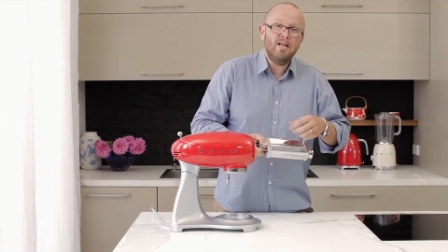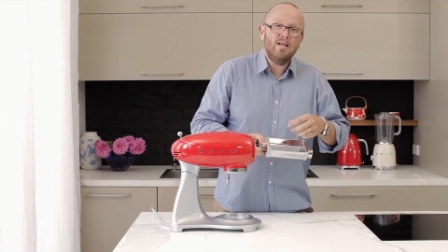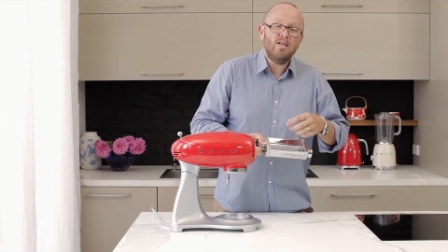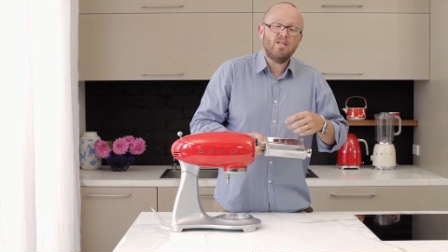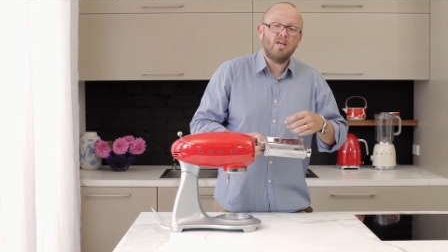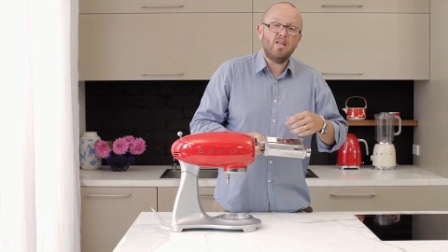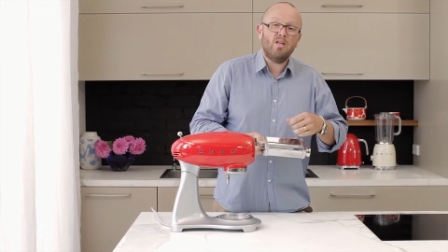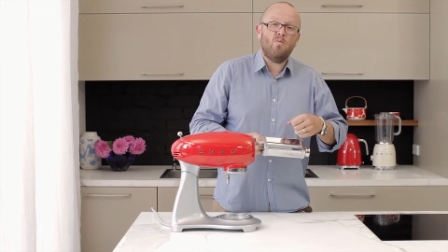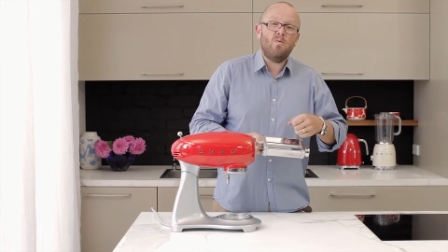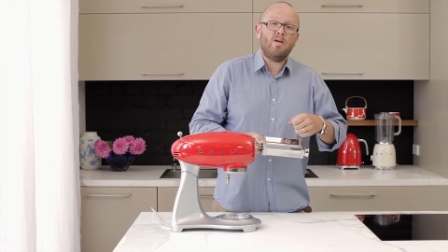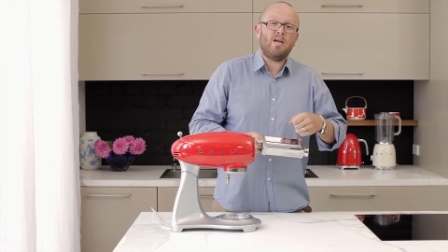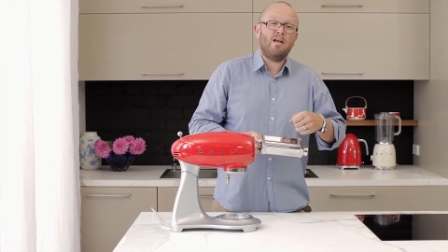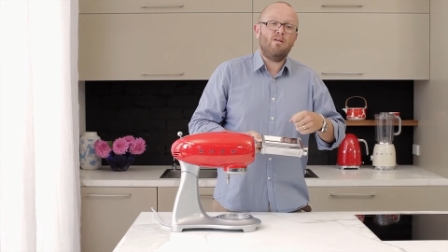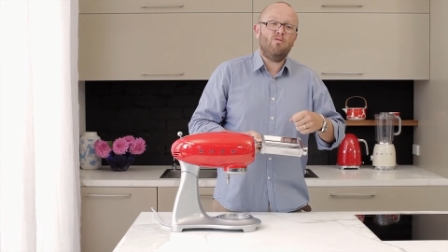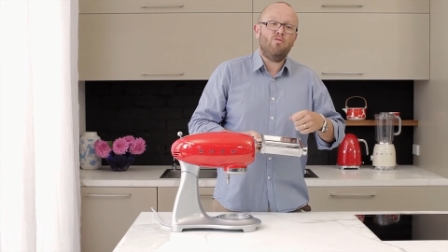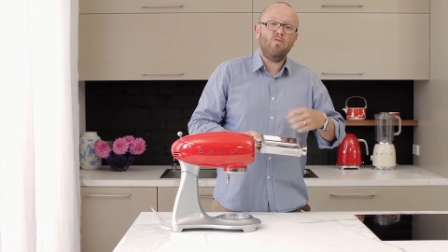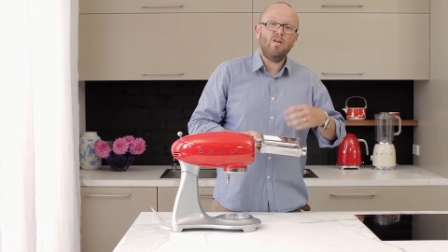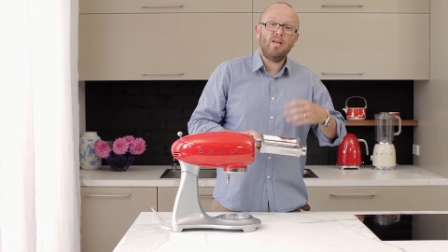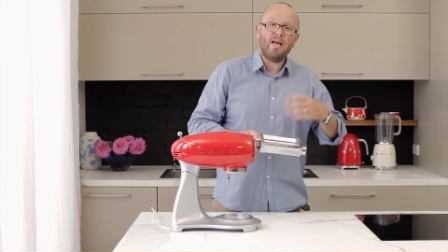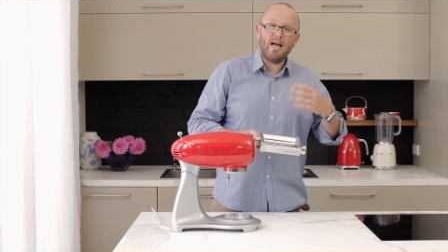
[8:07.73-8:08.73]
so that we can
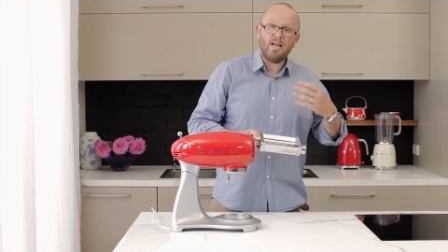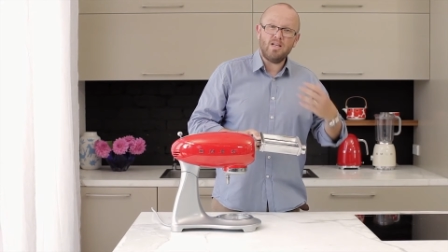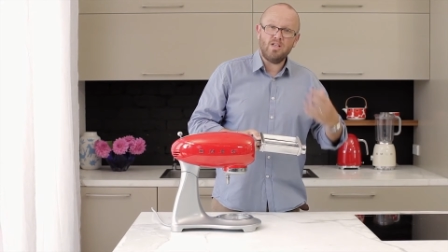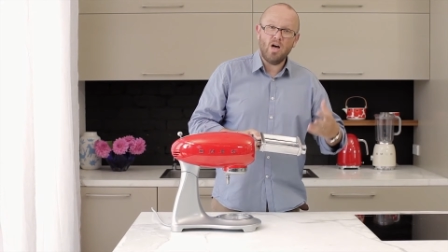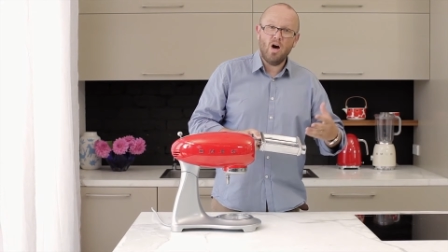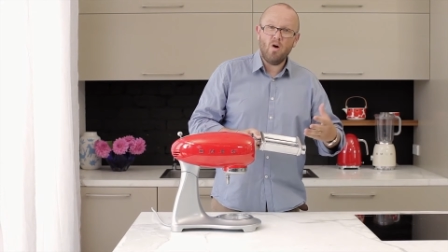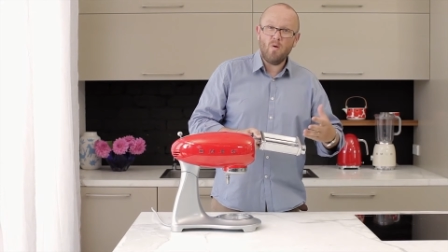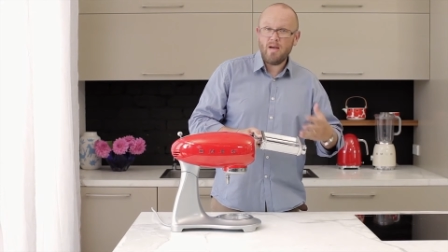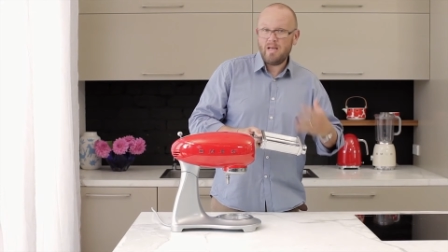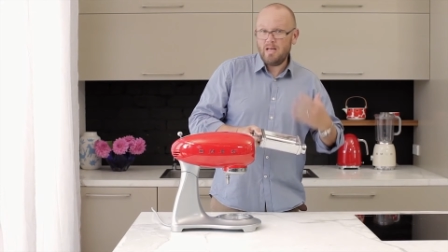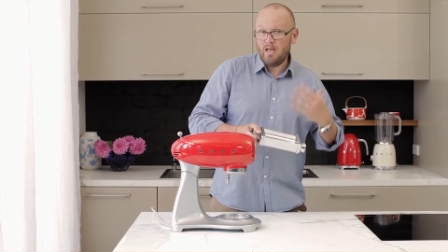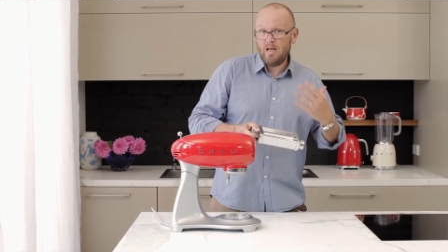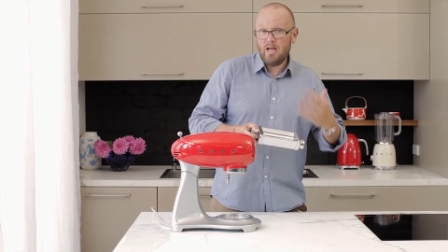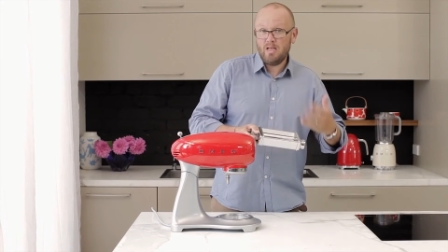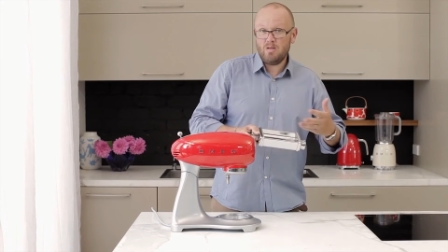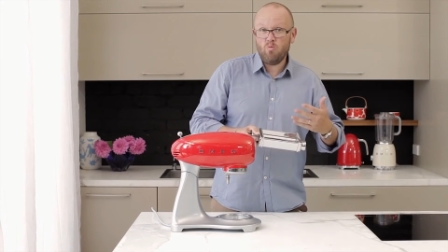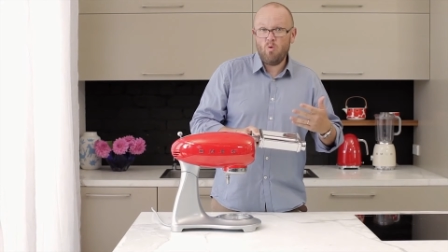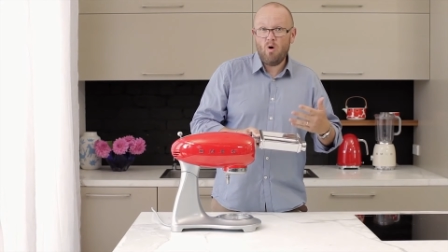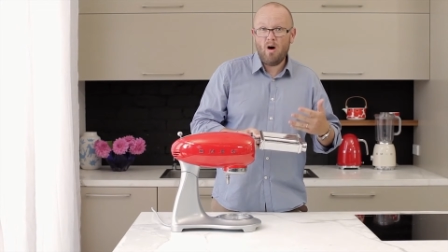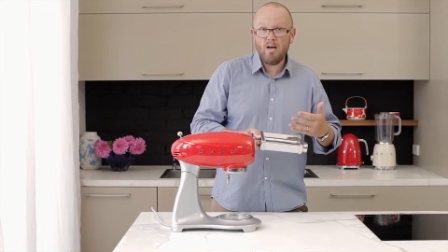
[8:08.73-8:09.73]
fit our dough in in
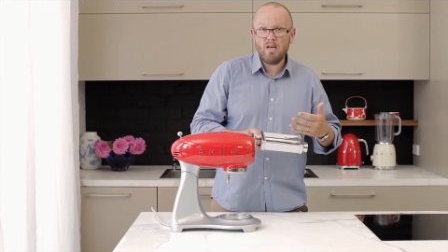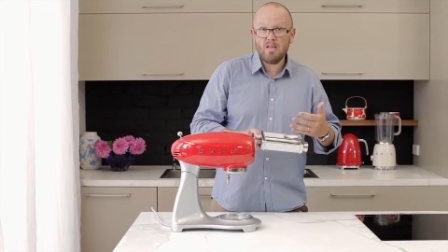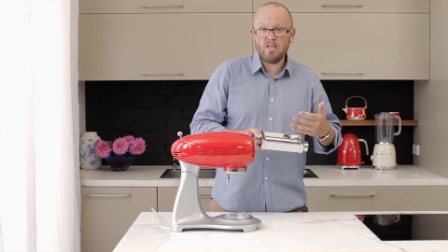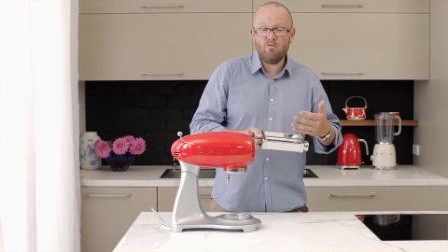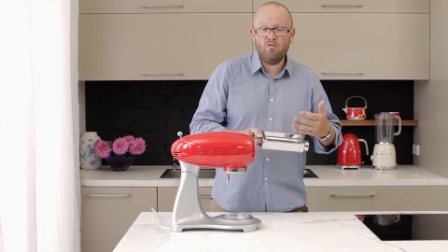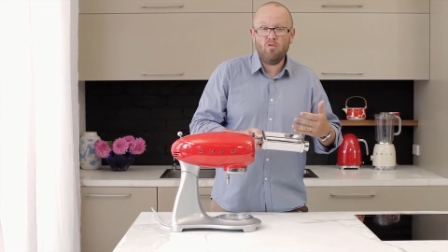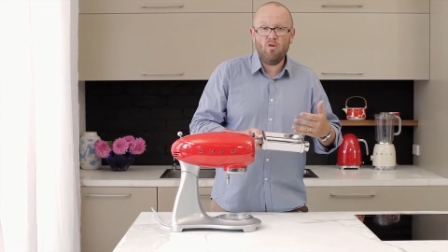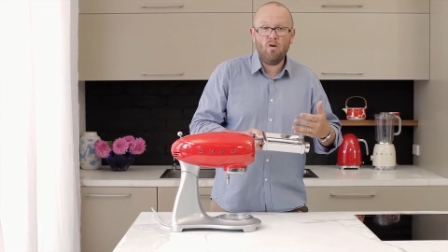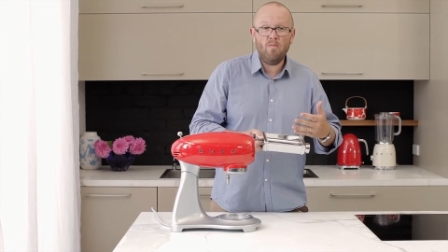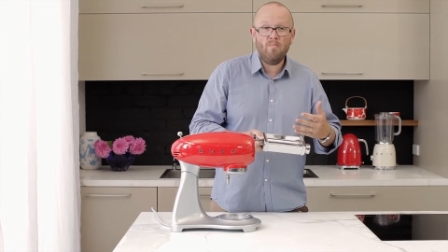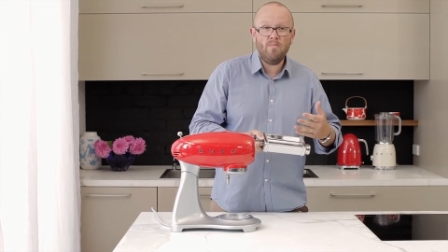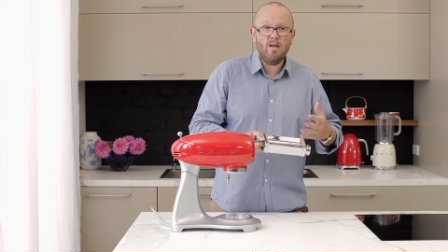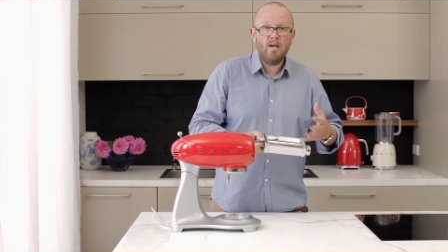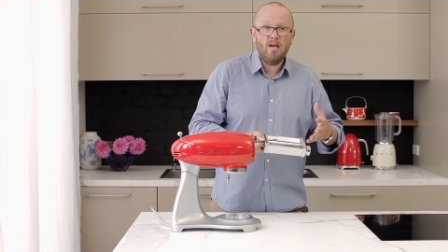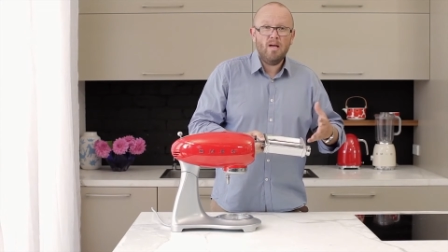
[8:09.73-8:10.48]
its widest form